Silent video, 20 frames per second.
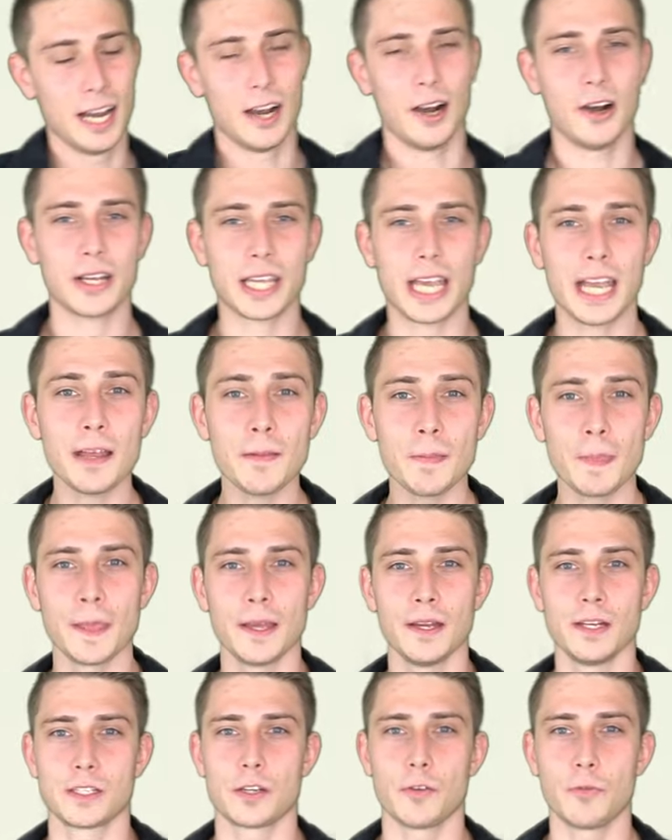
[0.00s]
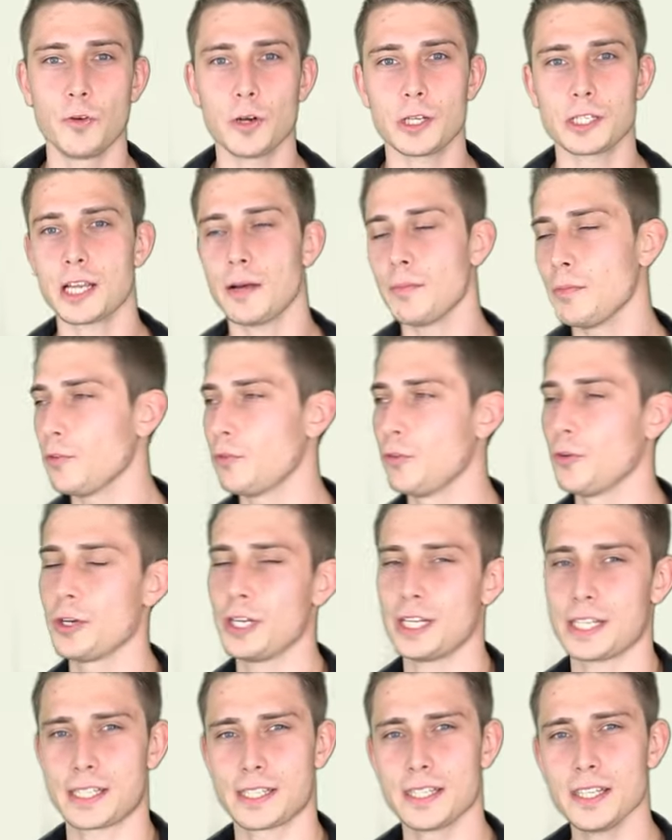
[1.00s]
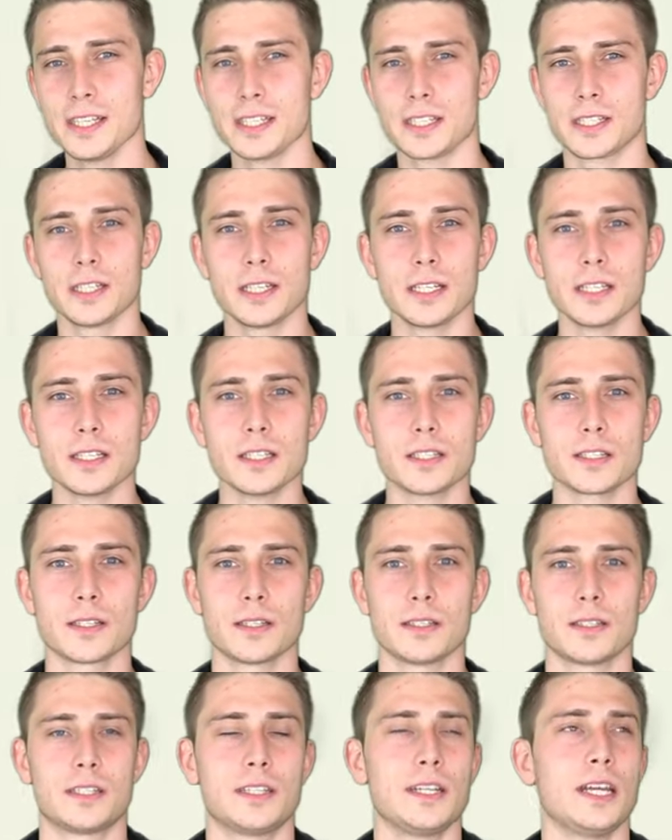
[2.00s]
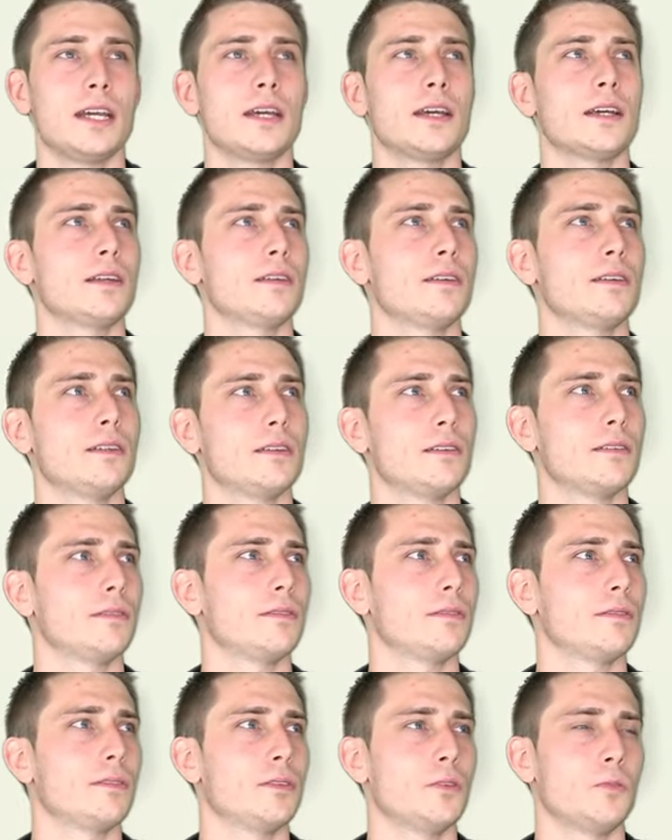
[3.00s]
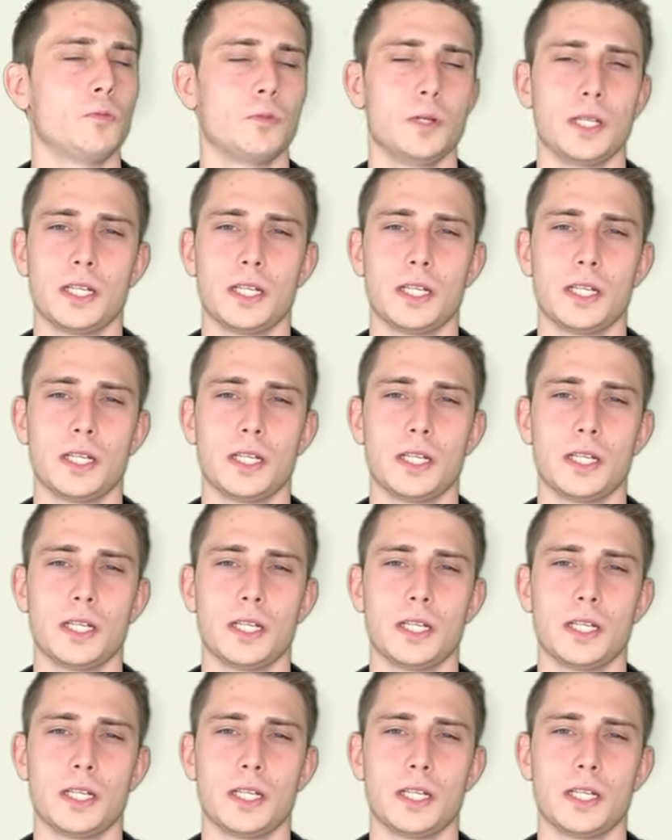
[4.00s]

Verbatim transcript: Okay, so for example, for the existence, there we